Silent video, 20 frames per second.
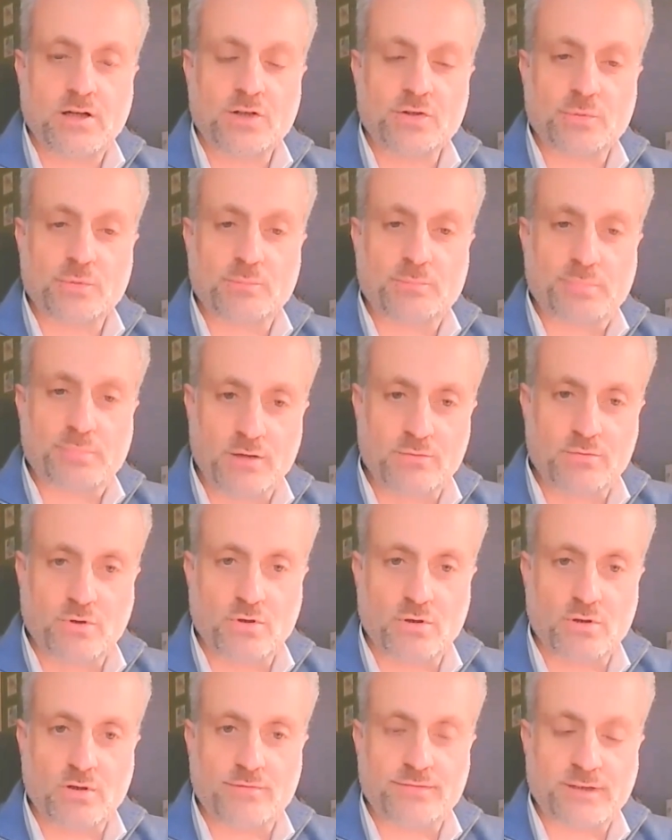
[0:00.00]
on the
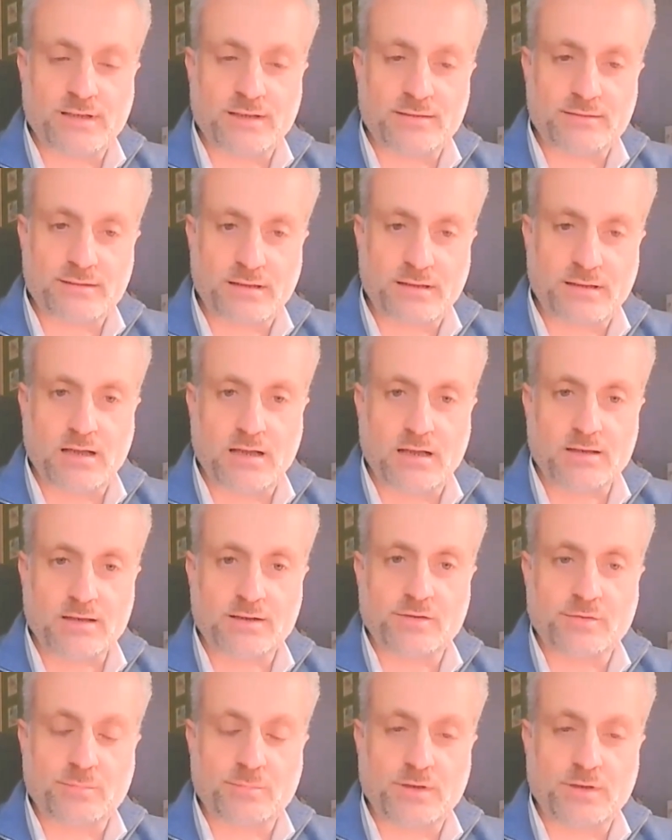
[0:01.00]
payroll of
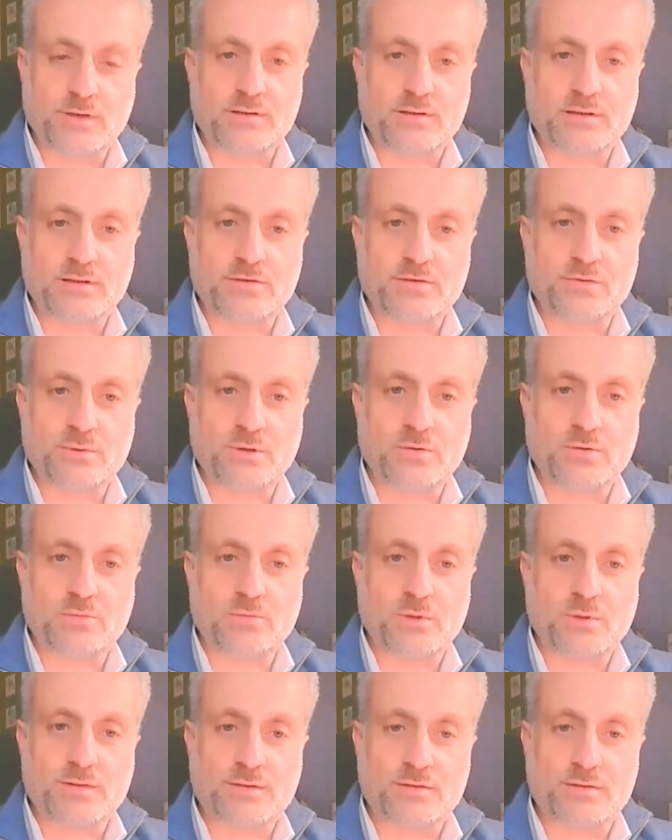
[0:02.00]
Qatar, is basically doing
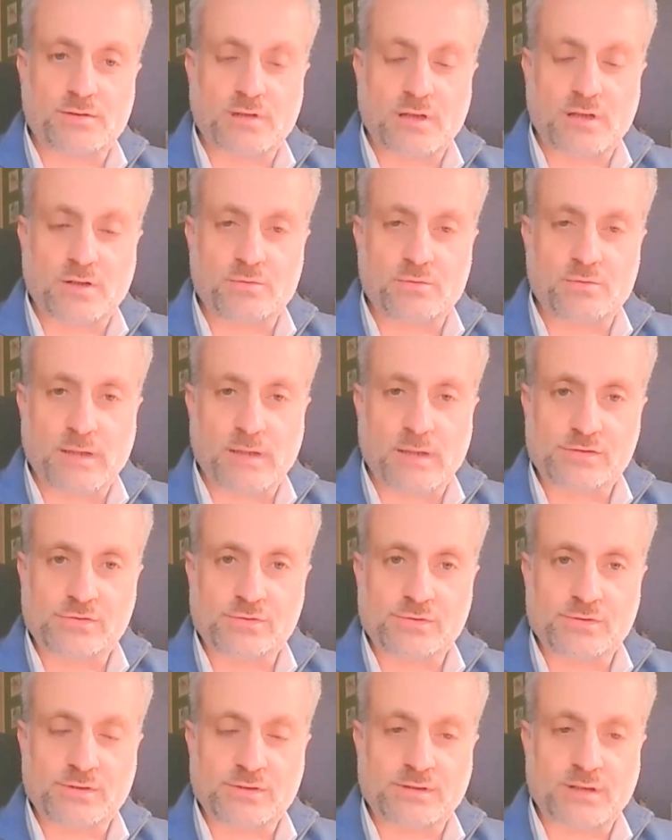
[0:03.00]
what its Qatari
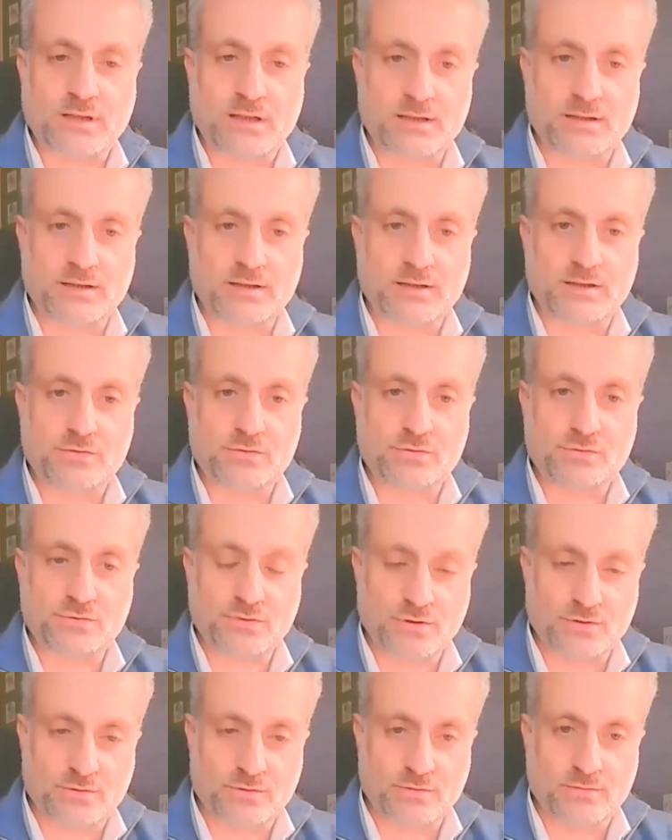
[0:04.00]
masters are telling it to
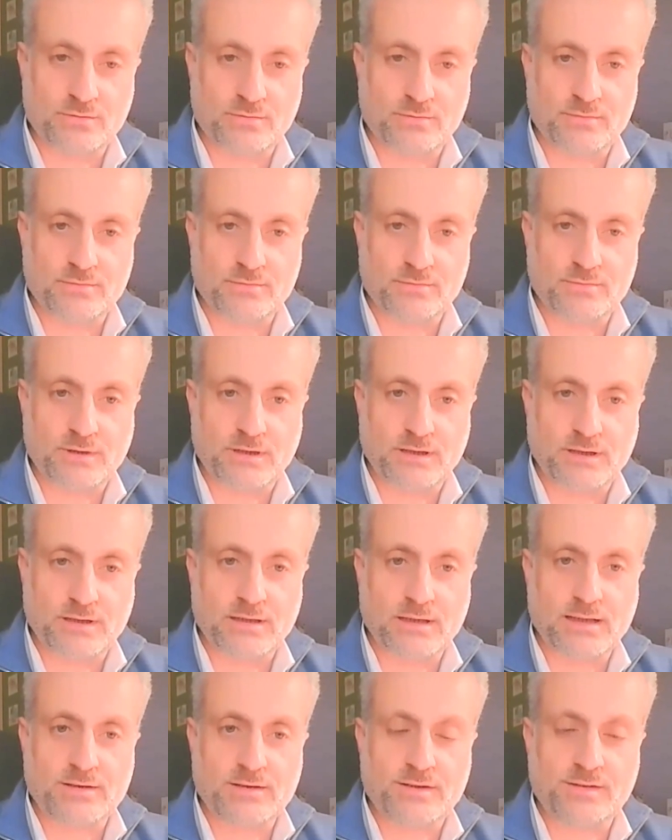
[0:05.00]
do,
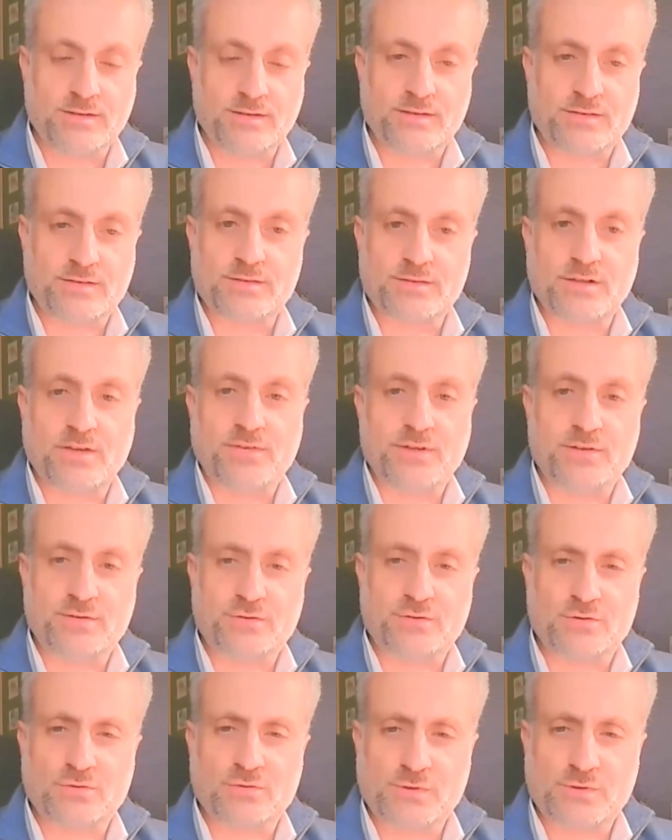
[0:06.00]
right? This has nothing
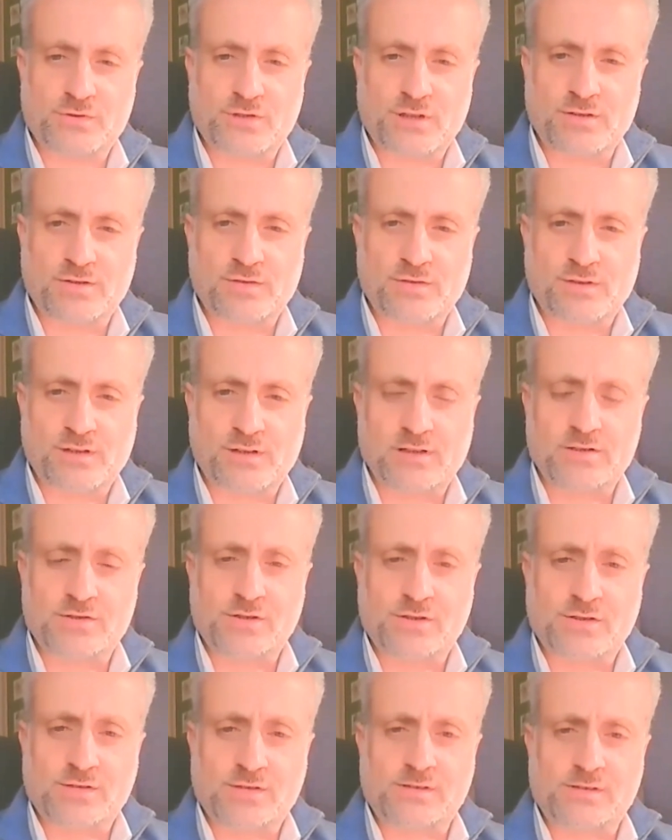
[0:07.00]
to do with genocide and
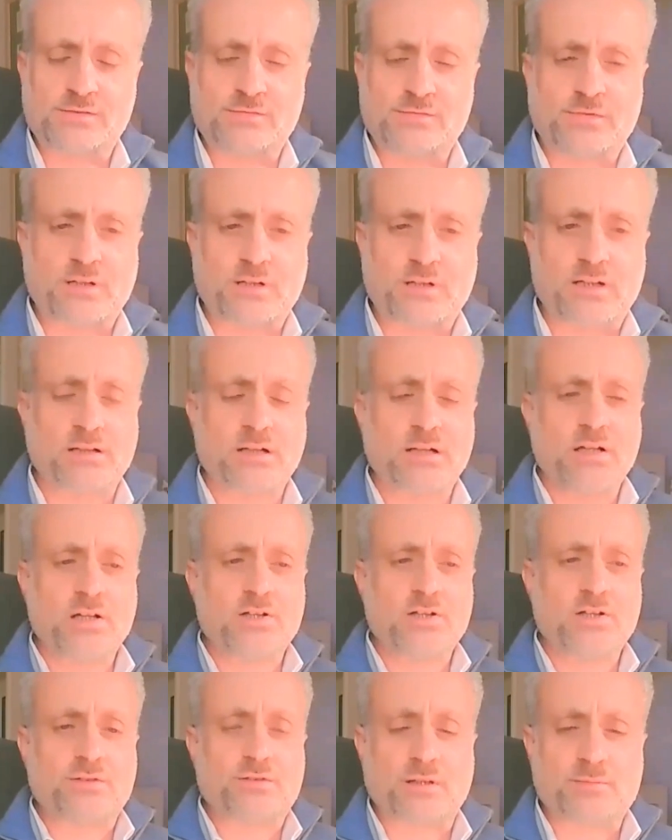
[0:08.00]
justice. In fact,
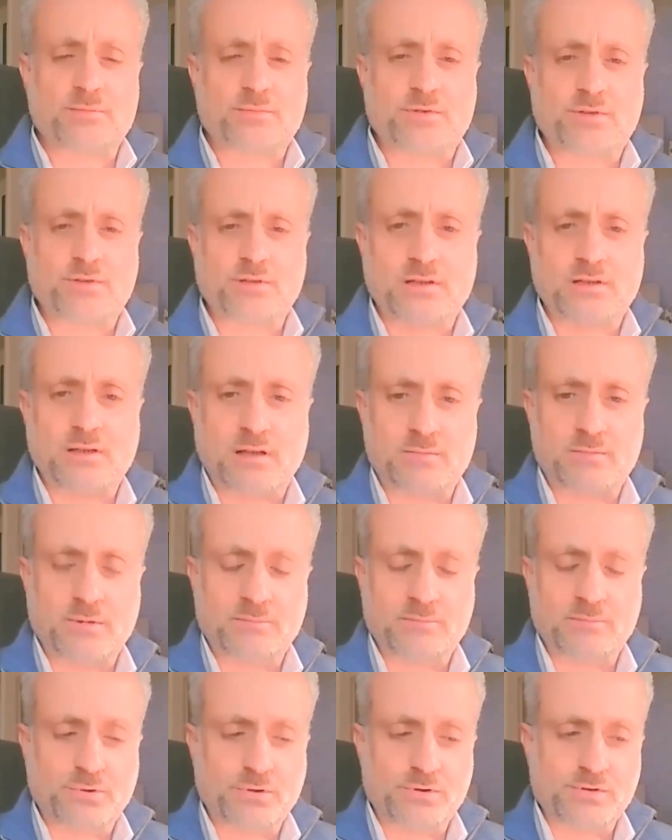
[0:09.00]
the same Cyril
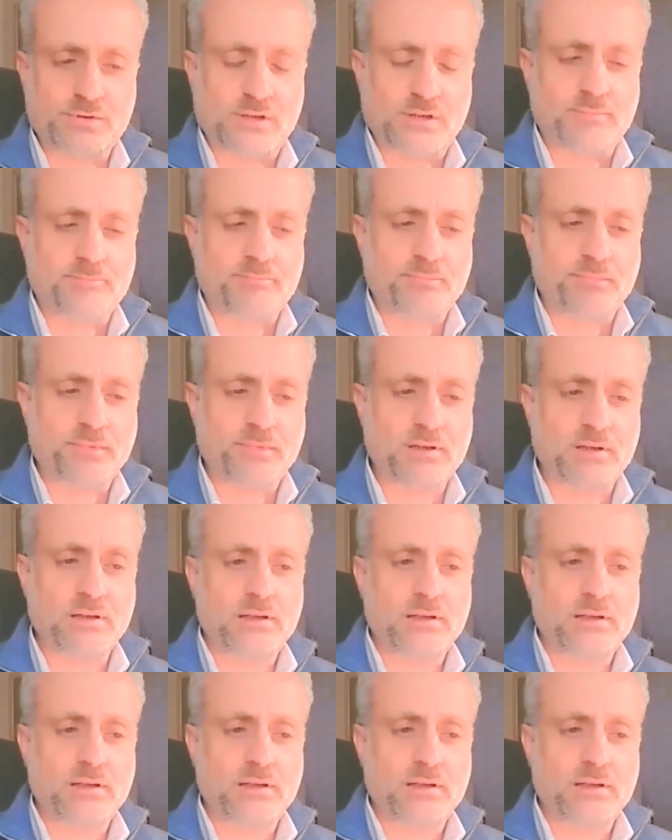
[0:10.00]
Ramaphosa